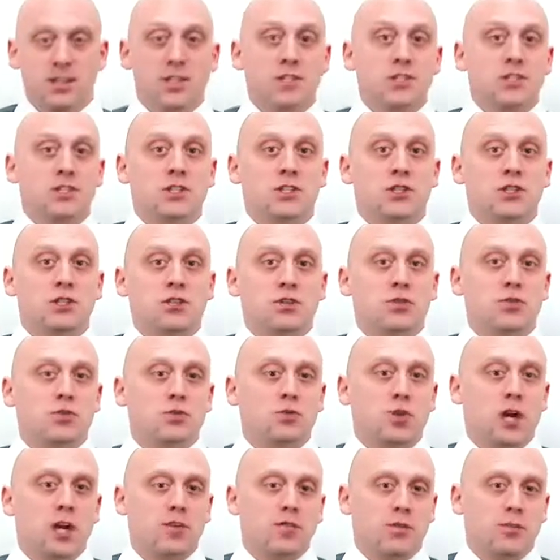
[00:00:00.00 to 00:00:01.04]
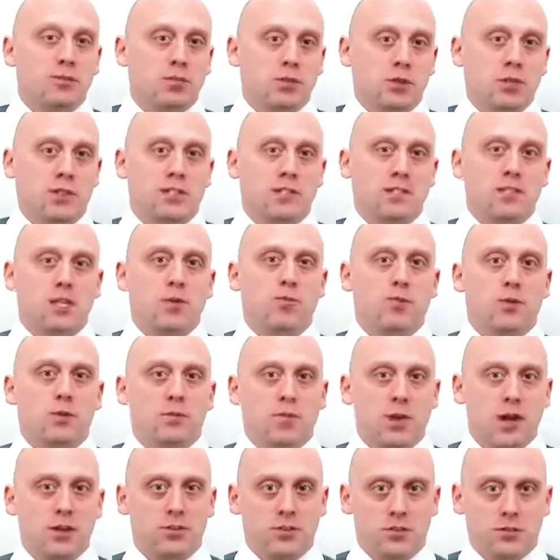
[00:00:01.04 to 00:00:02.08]
So the two have completely separate
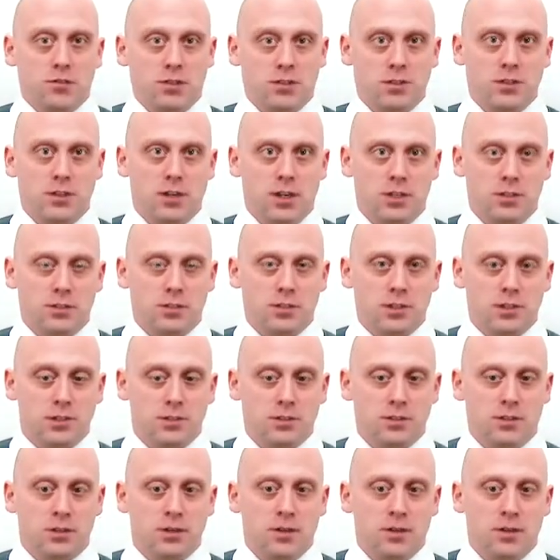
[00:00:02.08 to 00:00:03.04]
pathophysiologies,